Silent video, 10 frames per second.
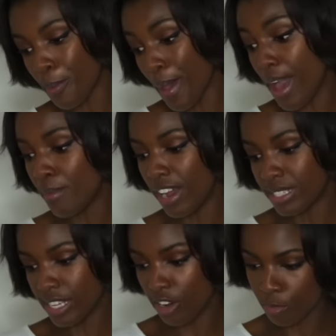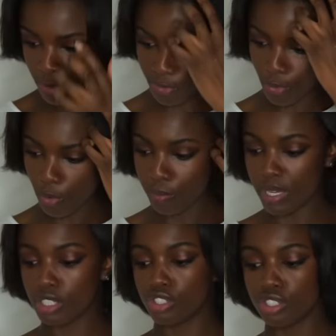prepare myself before
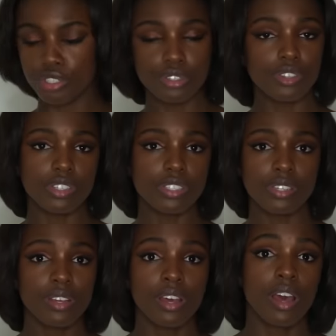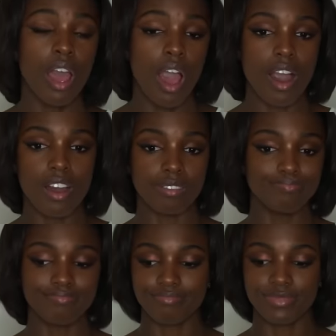big shoots?
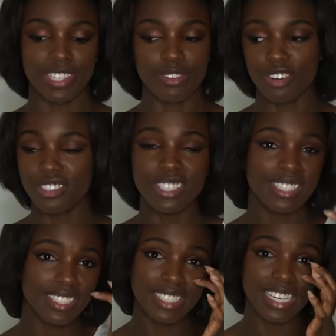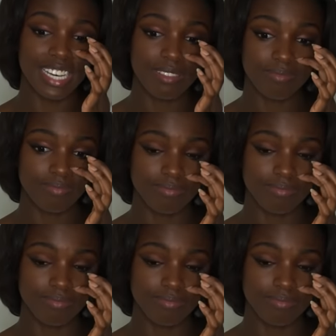Um, honestly,